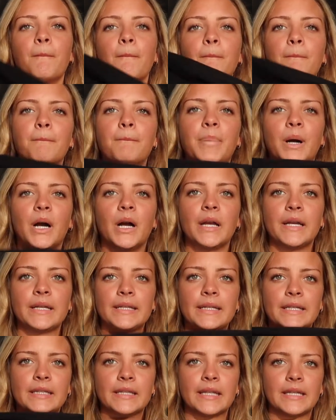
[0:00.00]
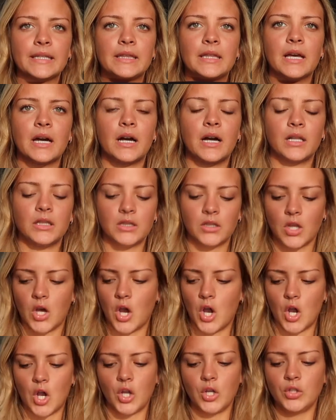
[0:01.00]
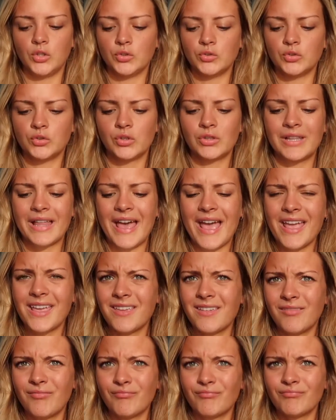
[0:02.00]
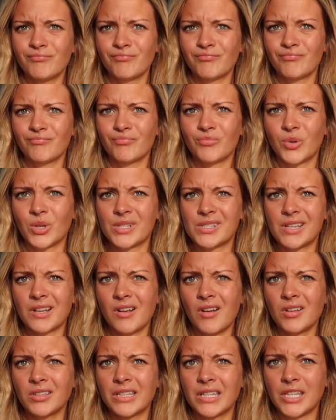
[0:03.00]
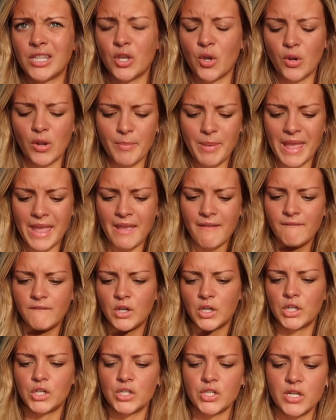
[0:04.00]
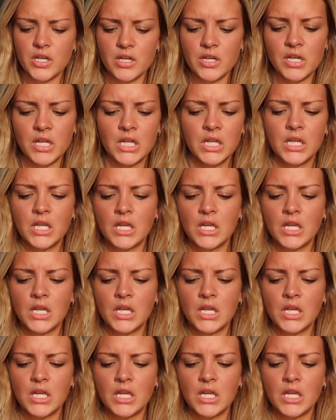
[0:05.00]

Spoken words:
but in like the long leg, what is that called, like yoga pant version.